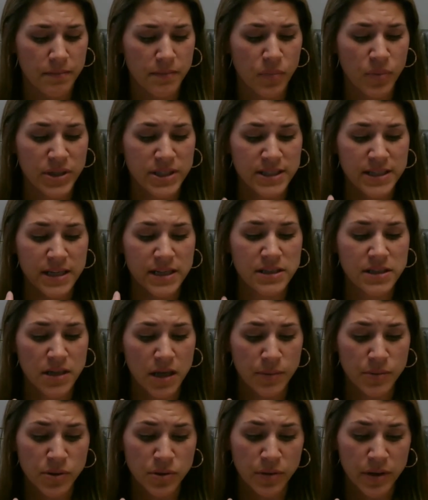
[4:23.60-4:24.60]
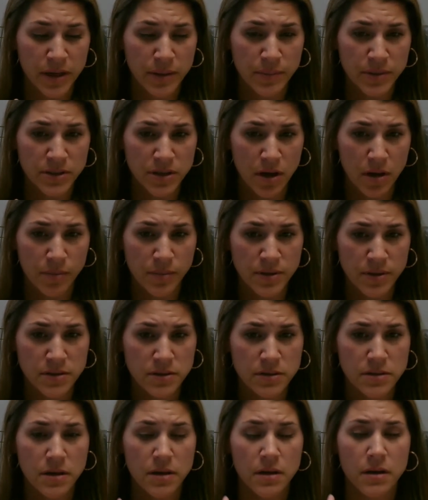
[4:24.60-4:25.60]
We see subdural
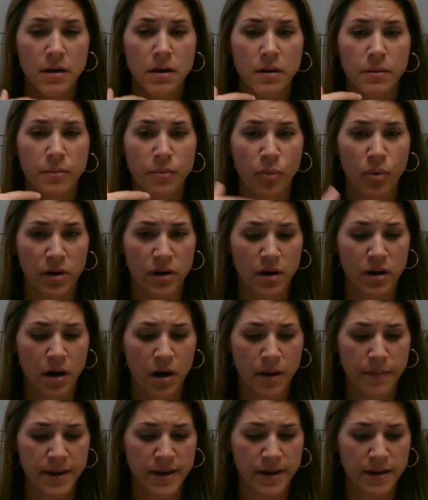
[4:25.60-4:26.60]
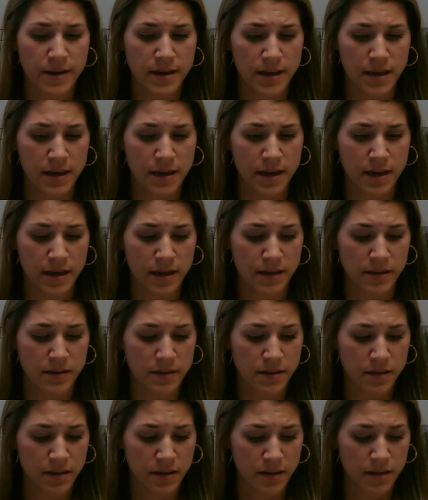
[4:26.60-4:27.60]
hematomas more common
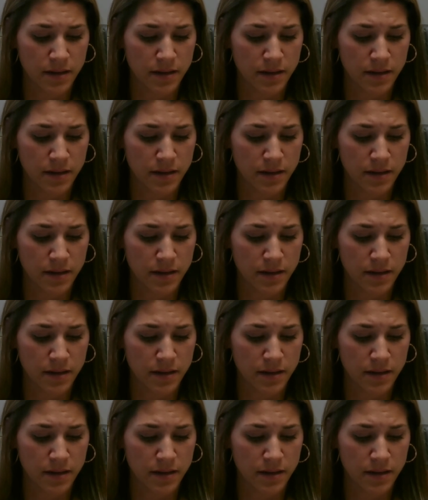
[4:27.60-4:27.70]
in